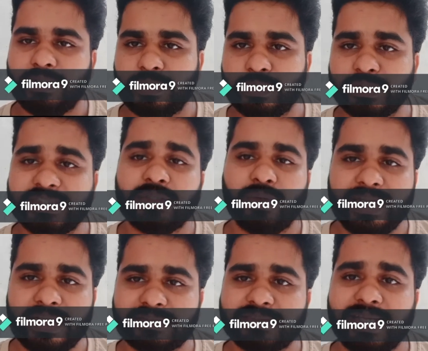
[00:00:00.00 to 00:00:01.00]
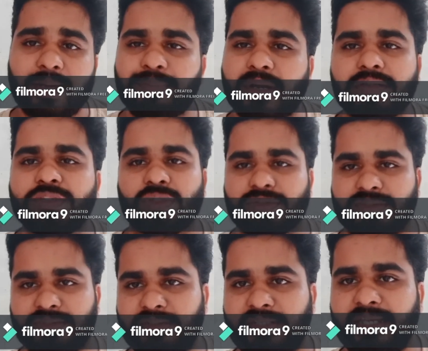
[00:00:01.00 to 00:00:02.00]
Eugene O'Neill's The Emperor
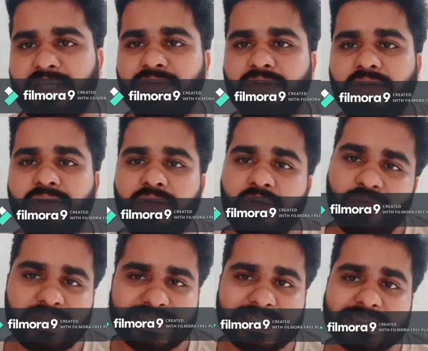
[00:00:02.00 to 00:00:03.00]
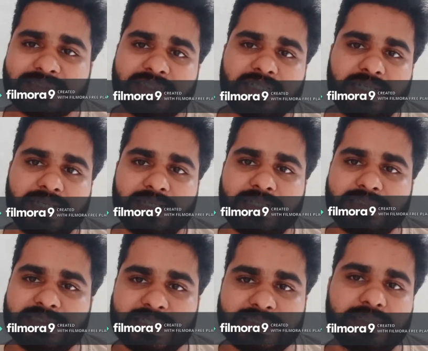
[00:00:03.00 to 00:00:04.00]
Jones, in which he
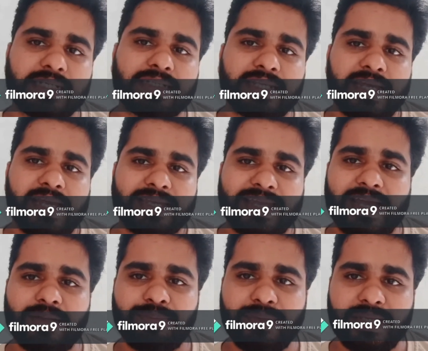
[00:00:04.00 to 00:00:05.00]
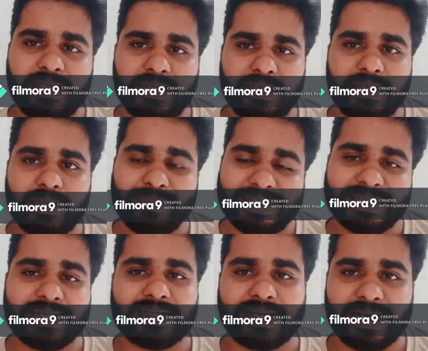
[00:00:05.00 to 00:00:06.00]
says that can be
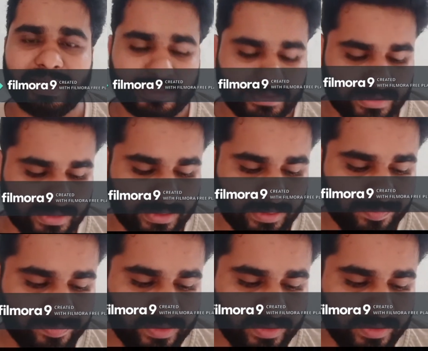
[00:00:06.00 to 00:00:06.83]
imitated like it